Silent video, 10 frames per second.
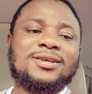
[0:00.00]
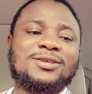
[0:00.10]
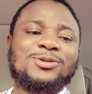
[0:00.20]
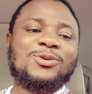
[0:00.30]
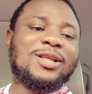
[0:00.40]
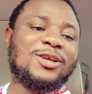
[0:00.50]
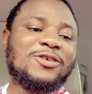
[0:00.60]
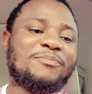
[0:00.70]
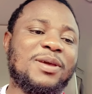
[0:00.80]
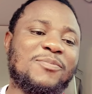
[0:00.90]
So a lot
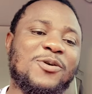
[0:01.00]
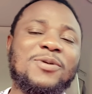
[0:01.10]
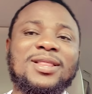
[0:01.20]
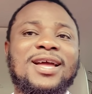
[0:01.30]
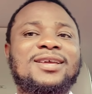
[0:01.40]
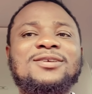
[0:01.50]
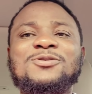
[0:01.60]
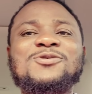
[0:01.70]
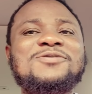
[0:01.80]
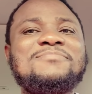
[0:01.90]
of people were like,
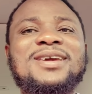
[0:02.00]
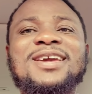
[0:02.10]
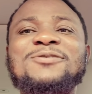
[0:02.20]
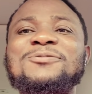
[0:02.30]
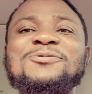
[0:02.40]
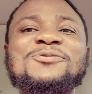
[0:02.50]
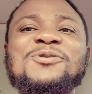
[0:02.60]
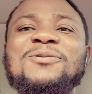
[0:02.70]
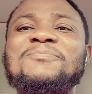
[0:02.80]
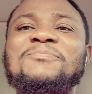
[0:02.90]
no, man, you do
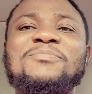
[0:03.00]
not,